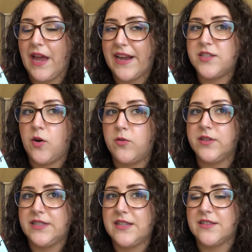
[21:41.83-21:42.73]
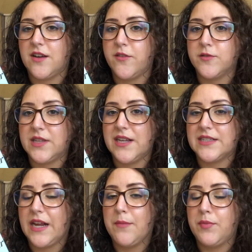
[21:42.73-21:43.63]
I could totally see this on those
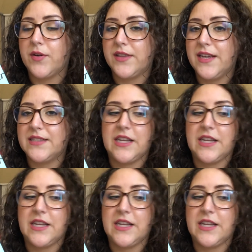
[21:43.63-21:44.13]
lists, like a book list.